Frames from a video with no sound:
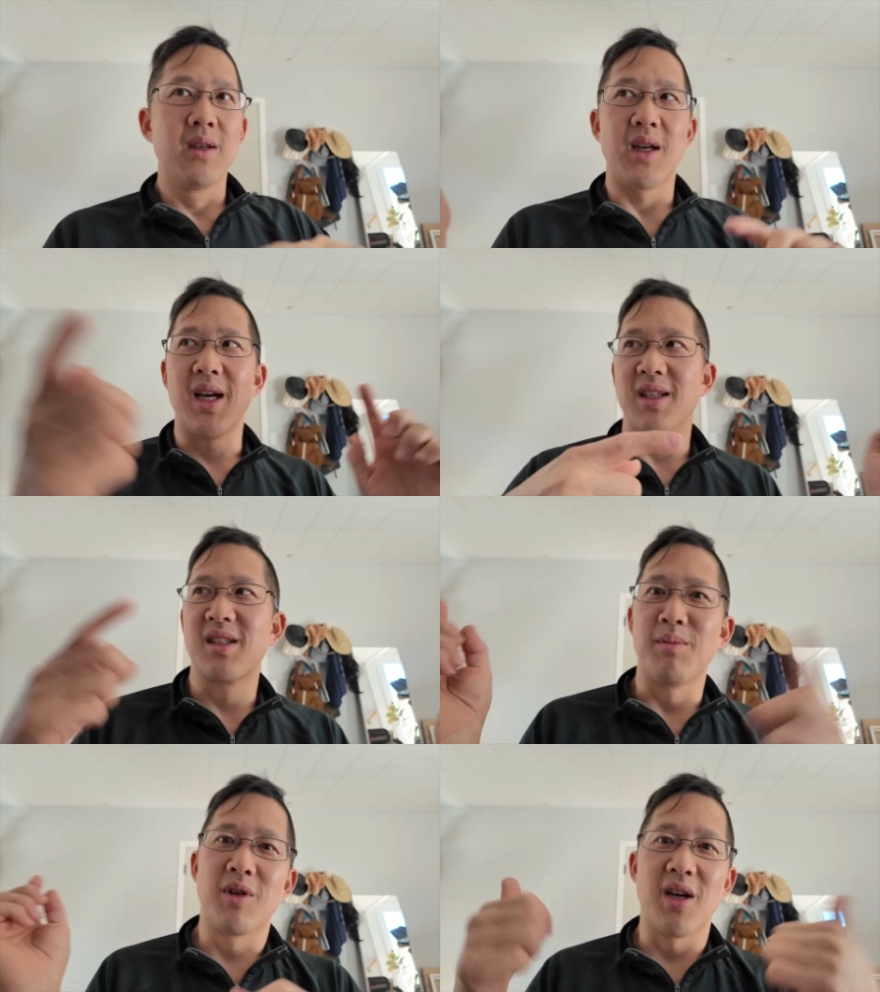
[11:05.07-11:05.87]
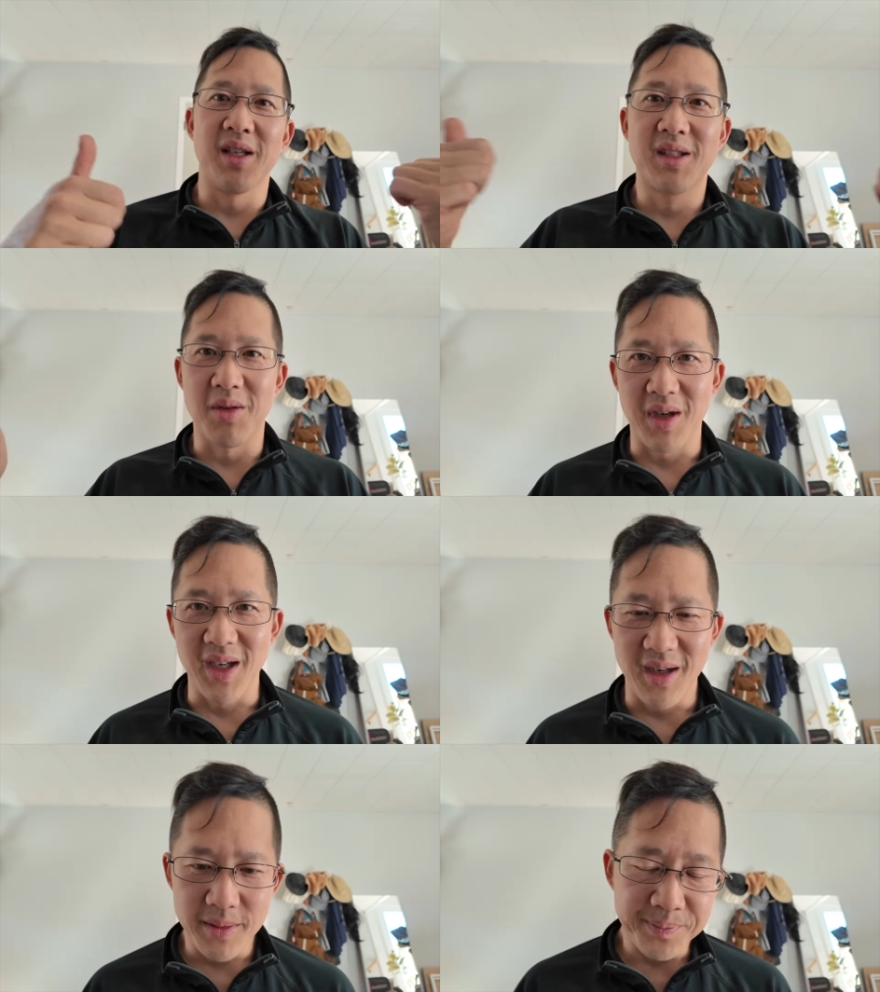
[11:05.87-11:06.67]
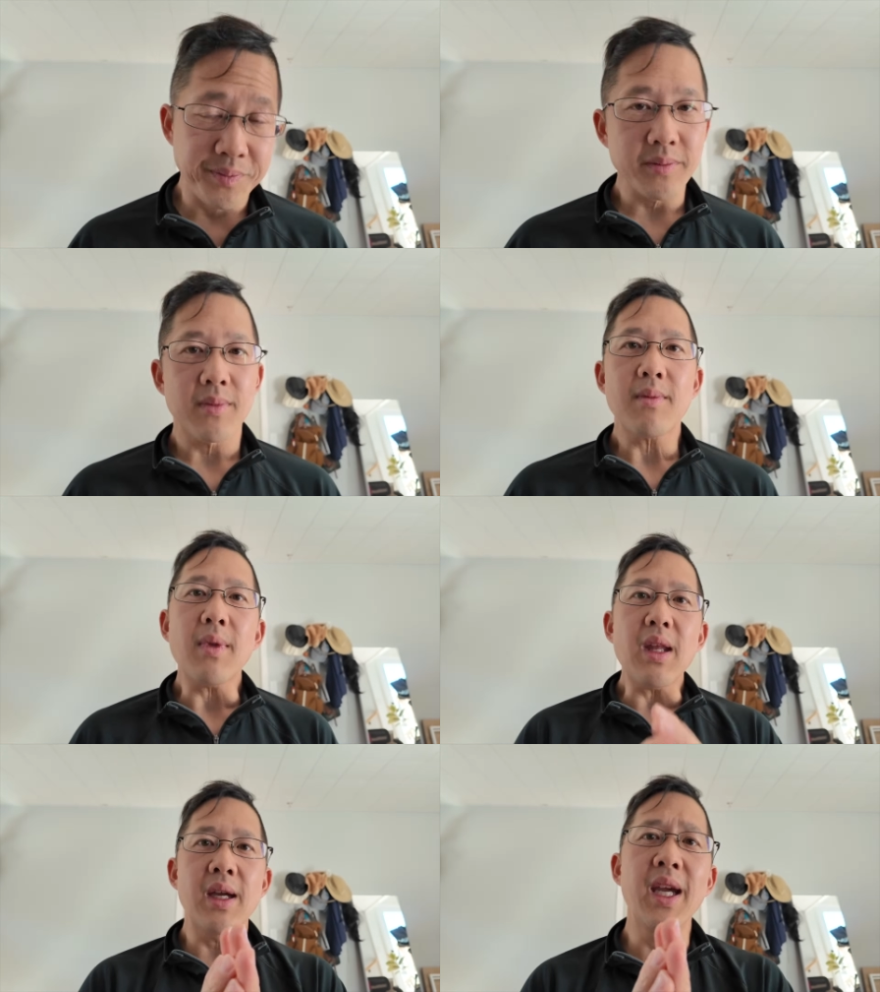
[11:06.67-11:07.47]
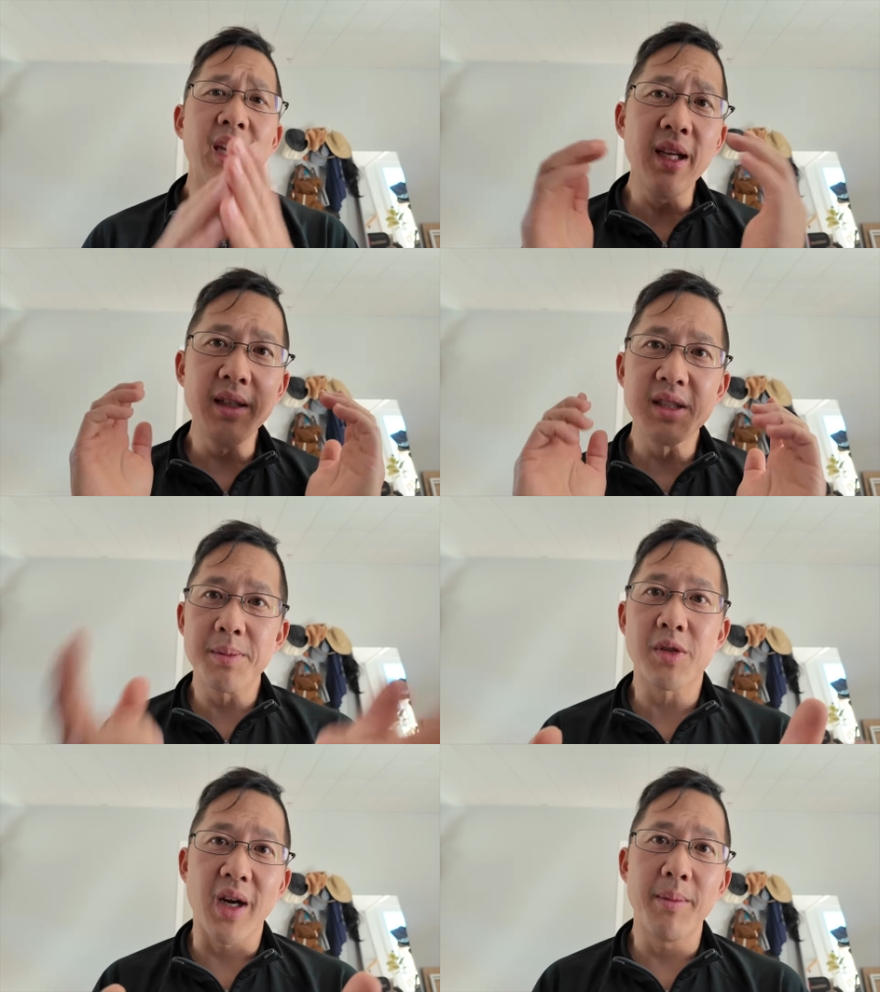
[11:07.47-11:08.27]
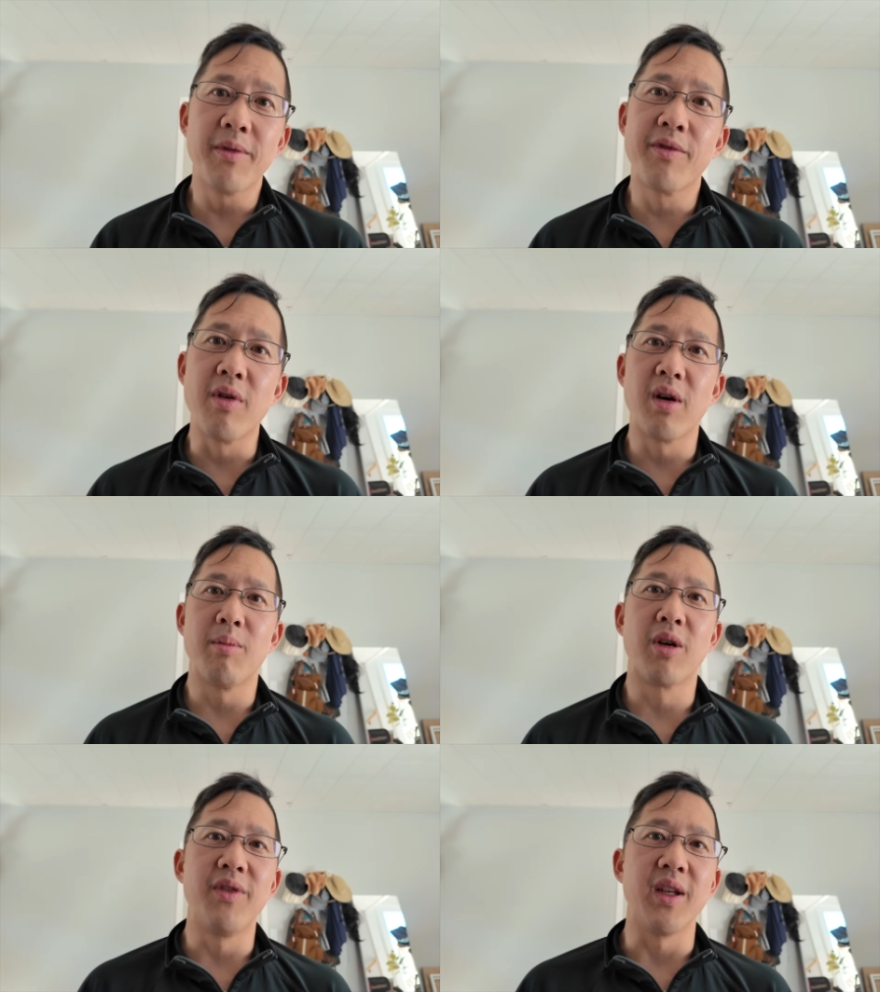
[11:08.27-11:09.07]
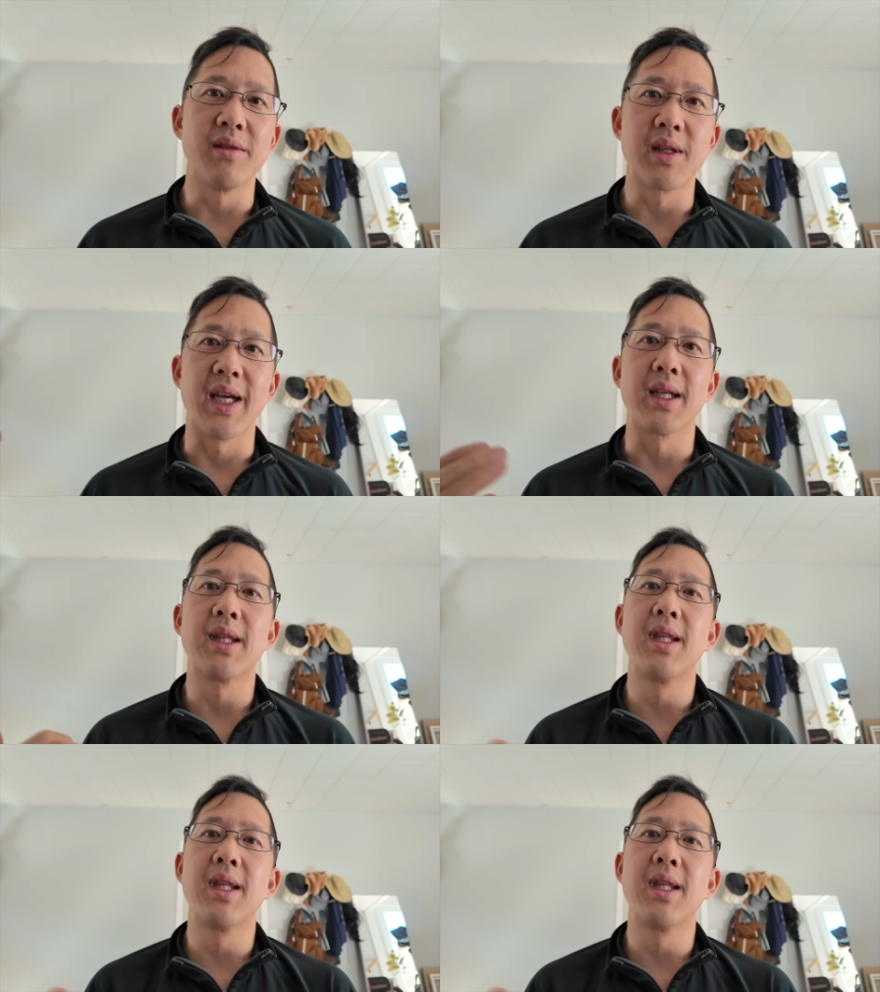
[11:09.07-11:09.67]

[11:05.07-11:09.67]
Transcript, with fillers: uh, somewhere on screen here and subscribe for more videos like